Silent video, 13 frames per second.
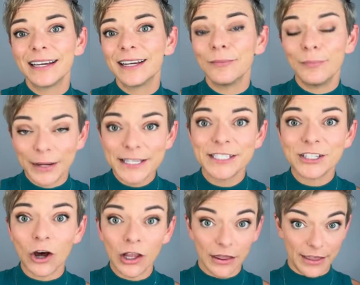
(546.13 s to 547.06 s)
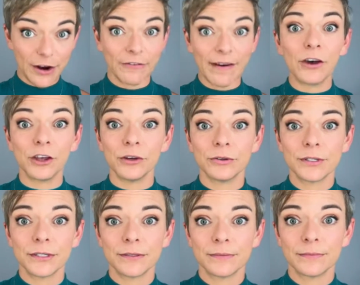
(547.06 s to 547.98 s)
based on their values.
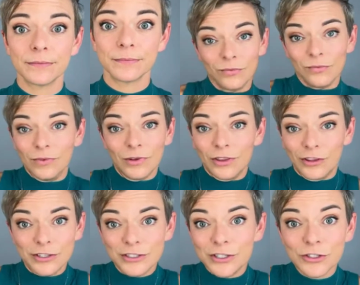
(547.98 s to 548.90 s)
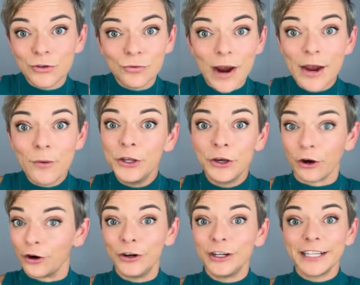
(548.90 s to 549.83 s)
This is a right we
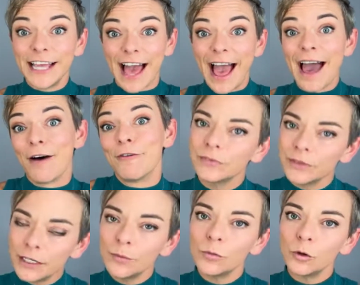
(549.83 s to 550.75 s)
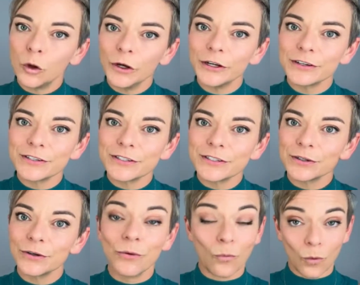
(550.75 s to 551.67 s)
currently have. The employers
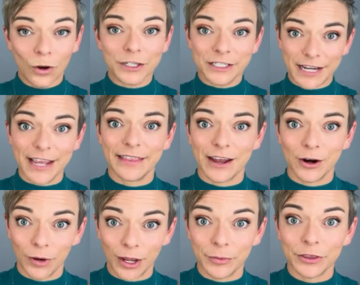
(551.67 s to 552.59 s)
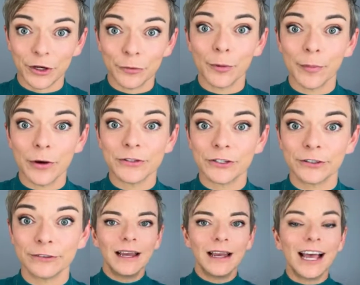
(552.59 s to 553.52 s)
want to take that away with their proposal.
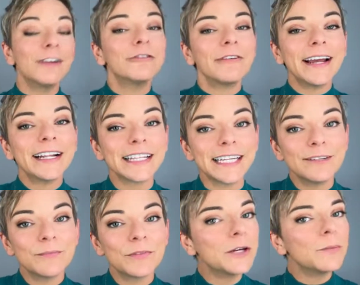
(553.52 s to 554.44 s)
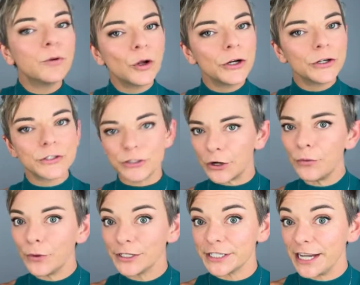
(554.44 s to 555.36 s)
And finally, the employers don't
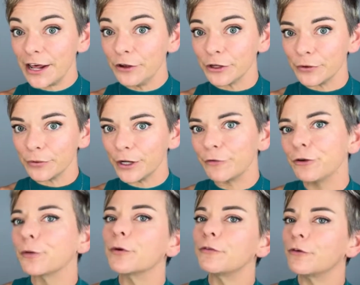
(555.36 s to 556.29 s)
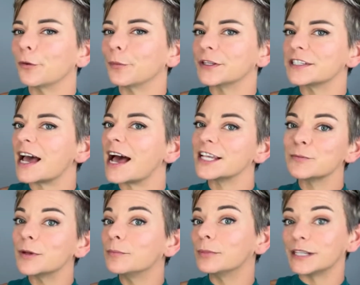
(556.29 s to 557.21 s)
want to tell you if your performance has
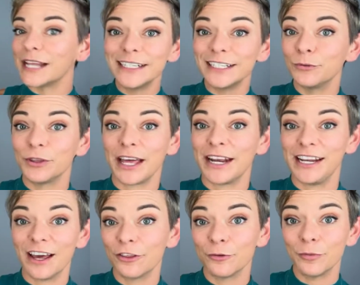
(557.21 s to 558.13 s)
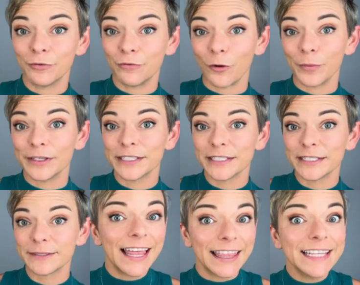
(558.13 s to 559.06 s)
been blended with any other performance.
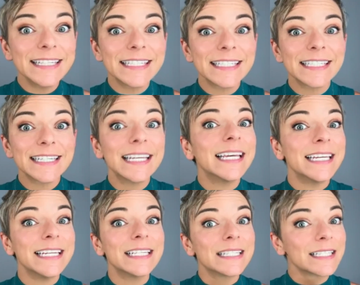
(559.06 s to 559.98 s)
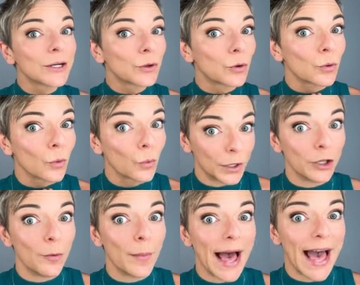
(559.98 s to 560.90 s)
This is real
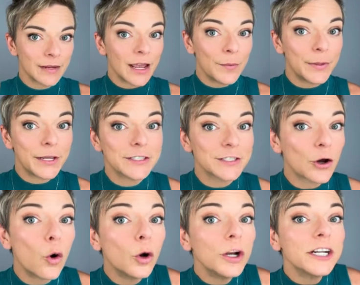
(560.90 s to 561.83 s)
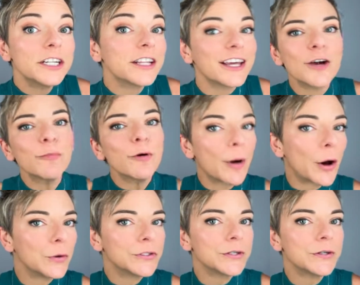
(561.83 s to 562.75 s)
bad. Because according to their
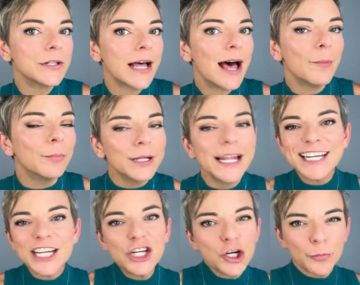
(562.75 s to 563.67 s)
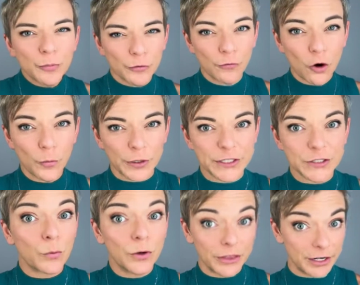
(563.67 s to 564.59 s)
proposal, blending your performance
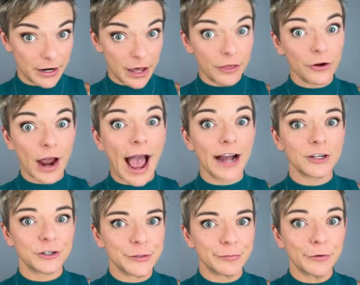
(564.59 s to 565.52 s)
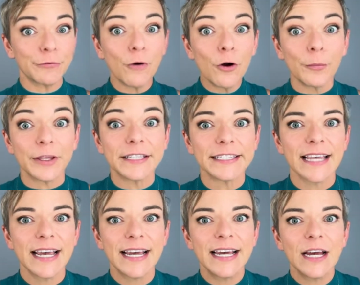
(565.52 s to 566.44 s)
with another actor's performance
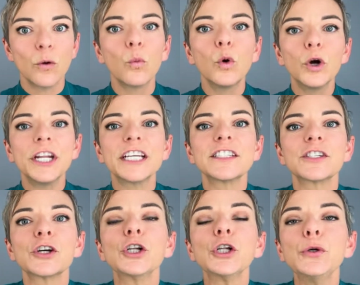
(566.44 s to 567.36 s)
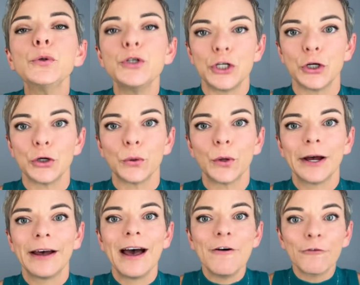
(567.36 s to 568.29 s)
would exclude you
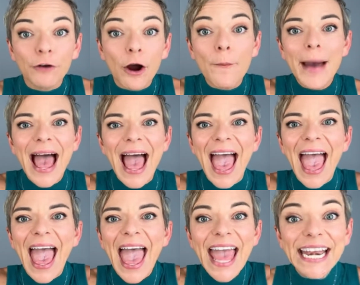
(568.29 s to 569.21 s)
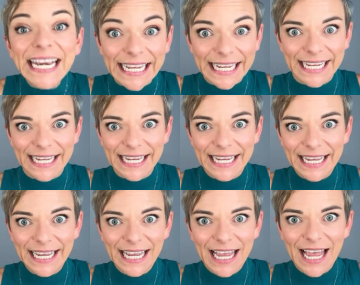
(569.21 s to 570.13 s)
from any
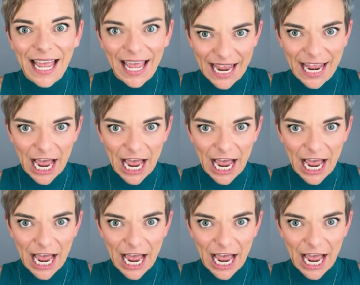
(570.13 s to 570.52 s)
AI